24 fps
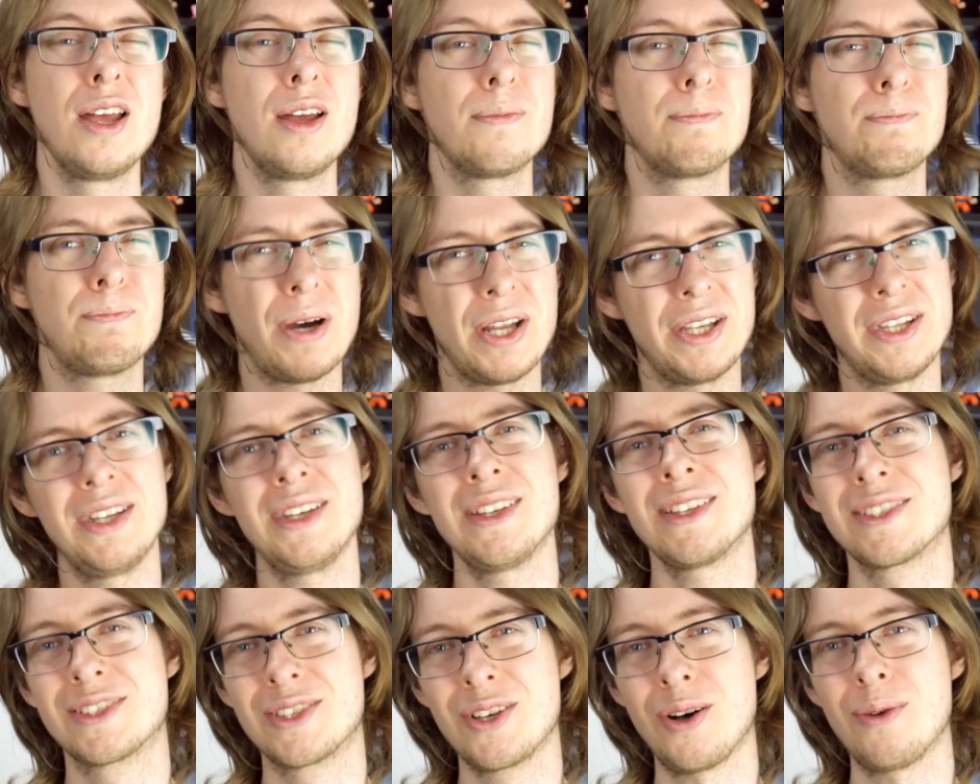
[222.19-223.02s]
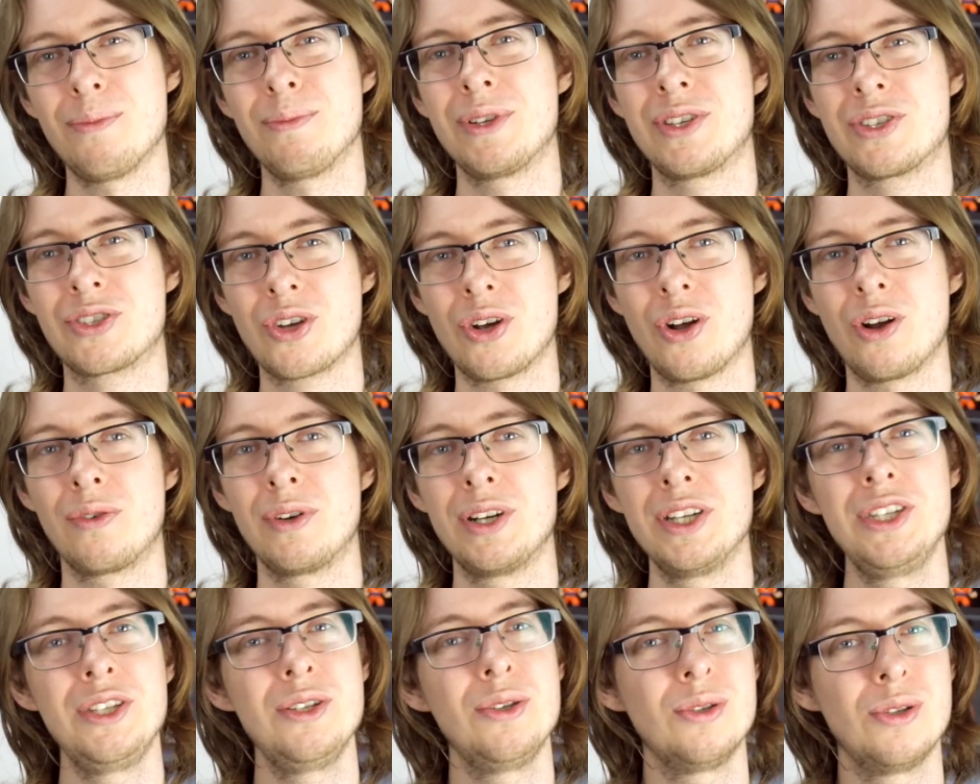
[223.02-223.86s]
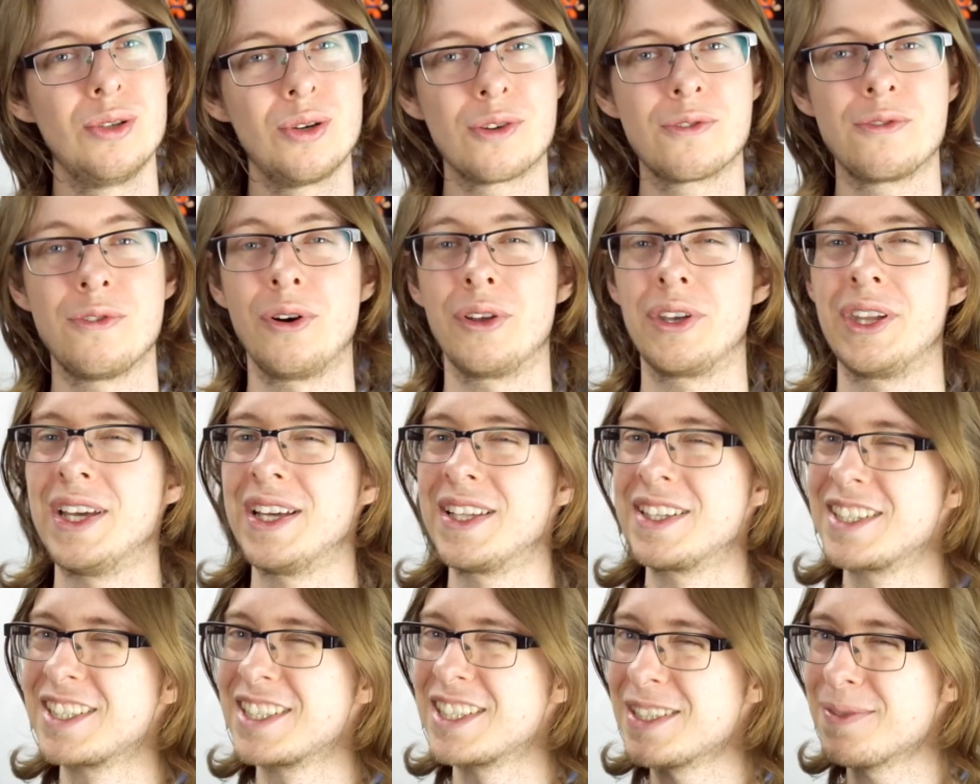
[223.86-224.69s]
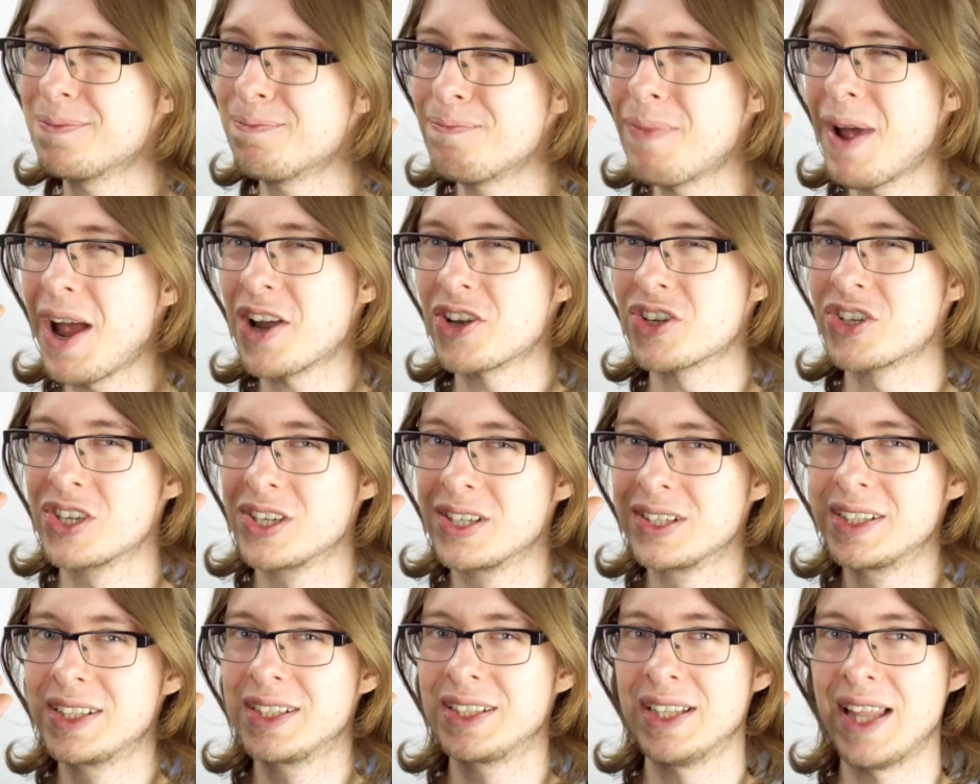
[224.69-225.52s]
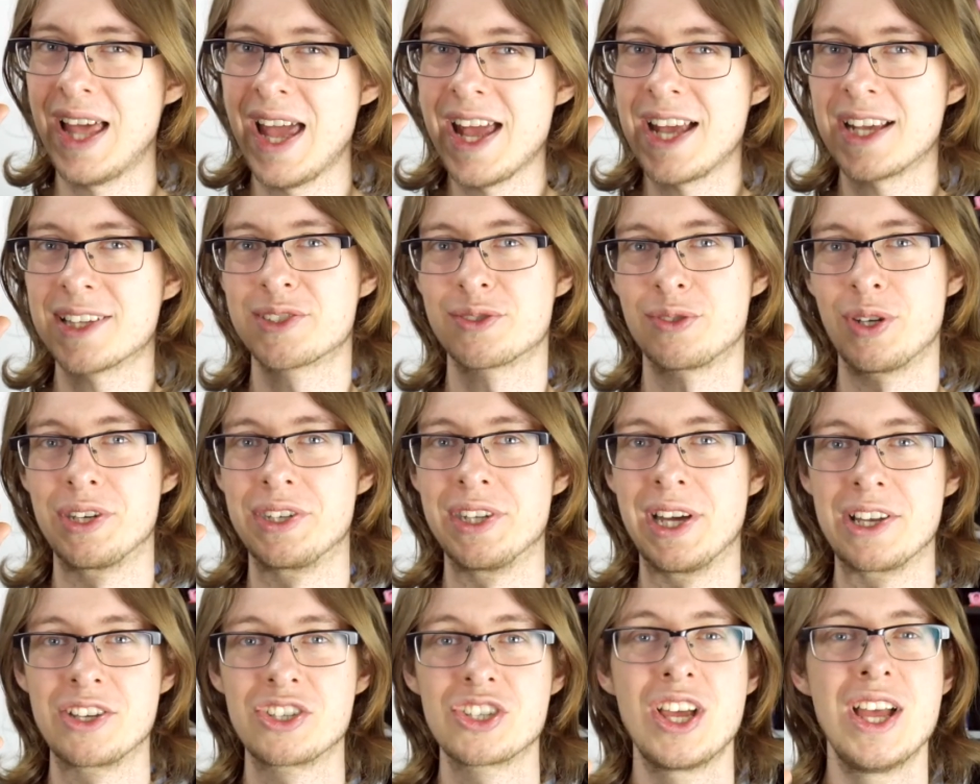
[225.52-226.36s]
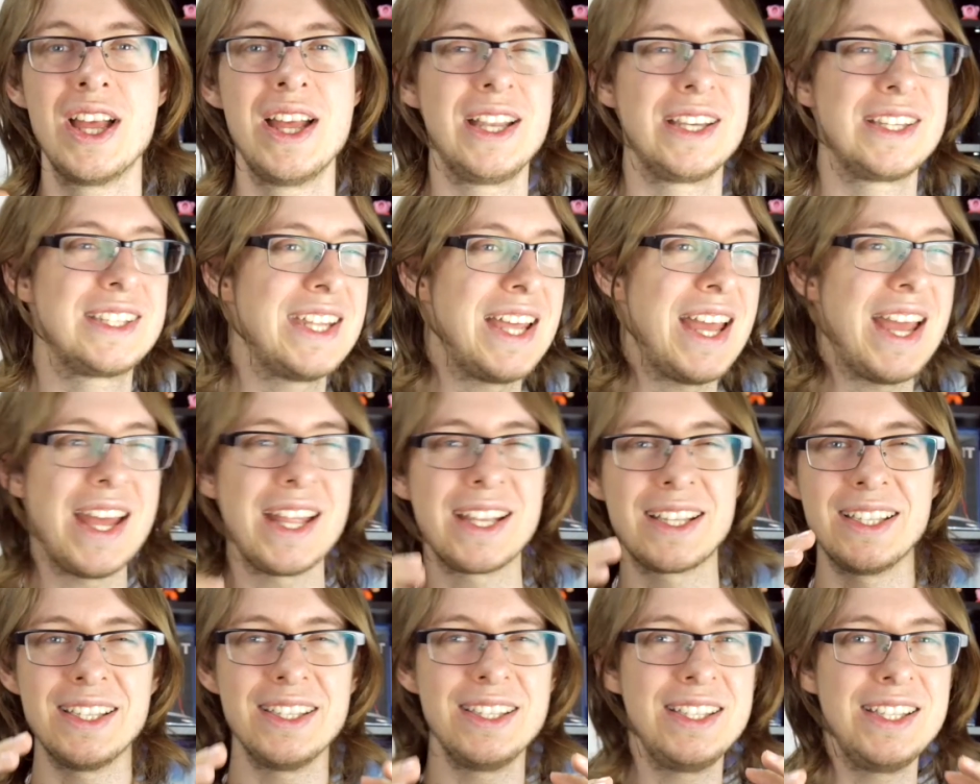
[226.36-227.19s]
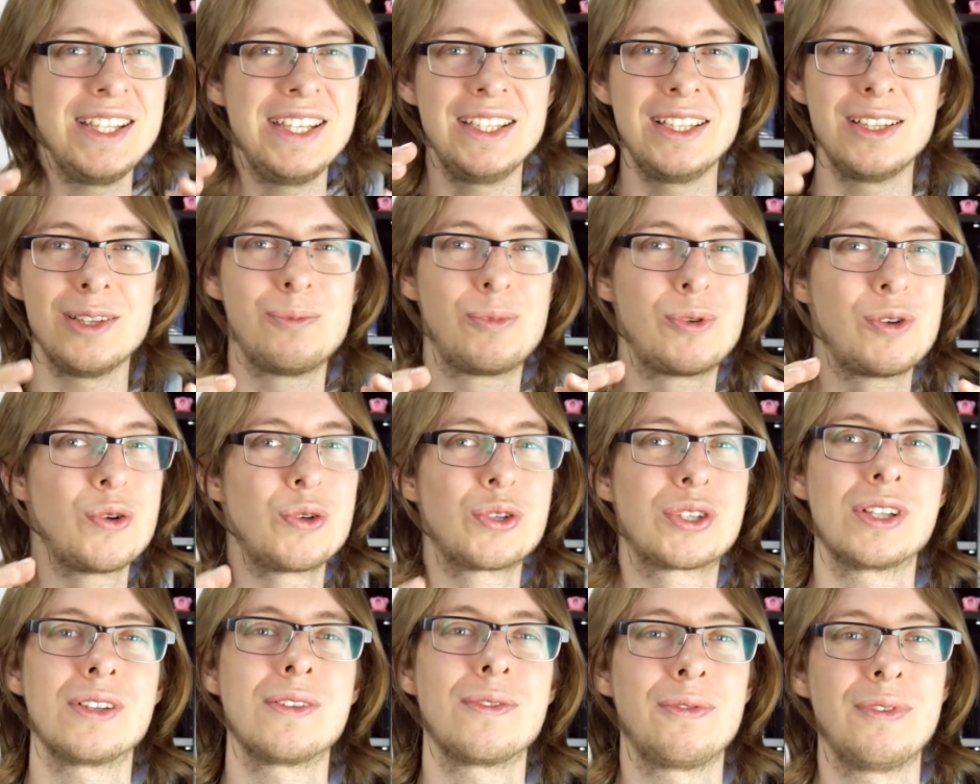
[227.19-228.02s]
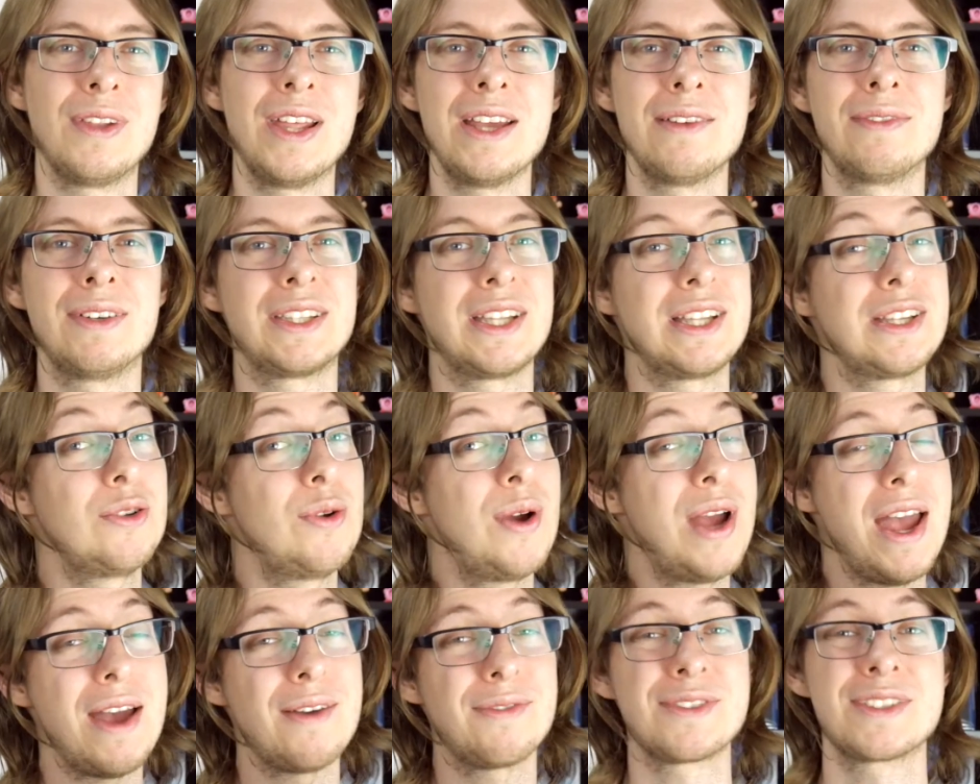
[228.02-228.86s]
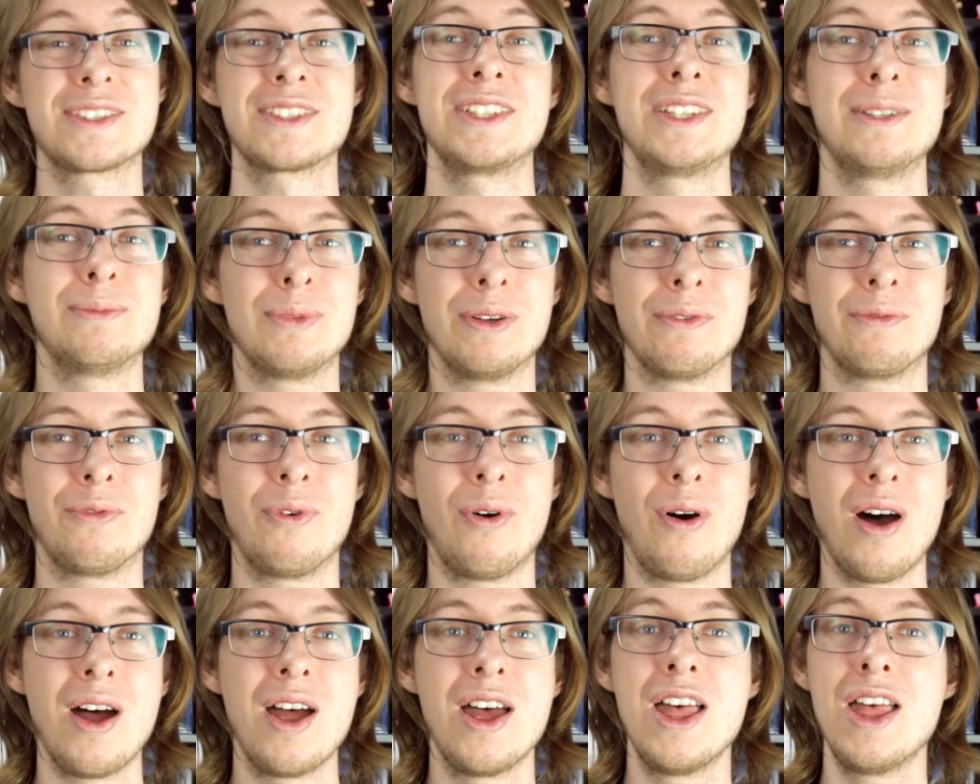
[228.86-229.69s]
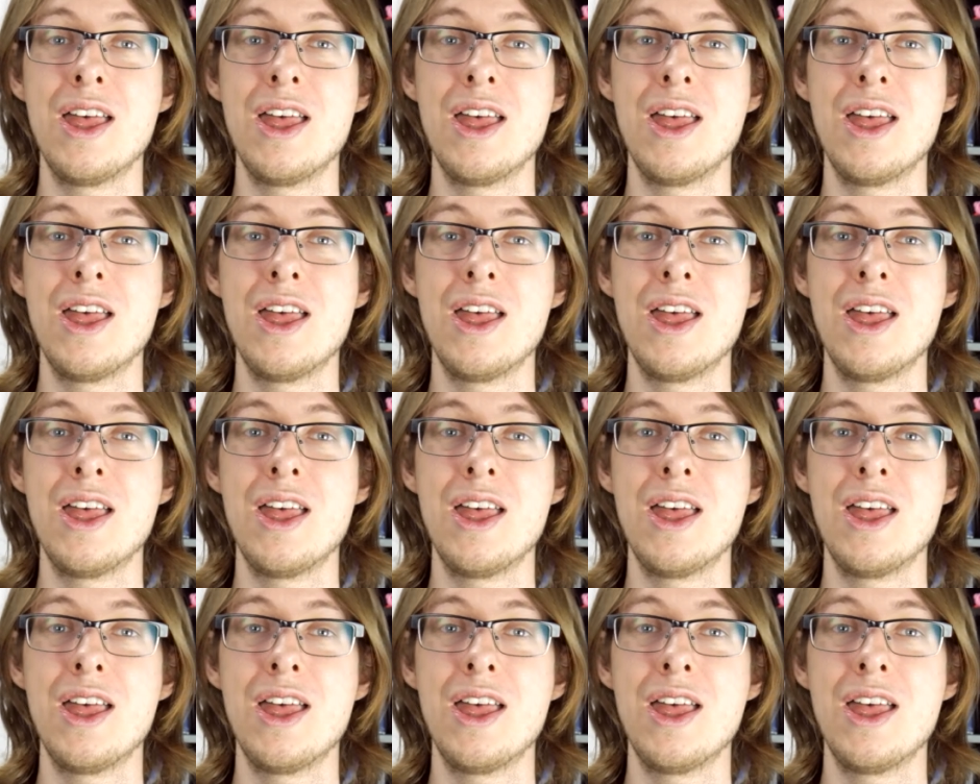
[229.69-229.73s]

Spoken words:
but in a zombie genre, you look for that special little extra touch, that little brutal flavor that you haven't seen before.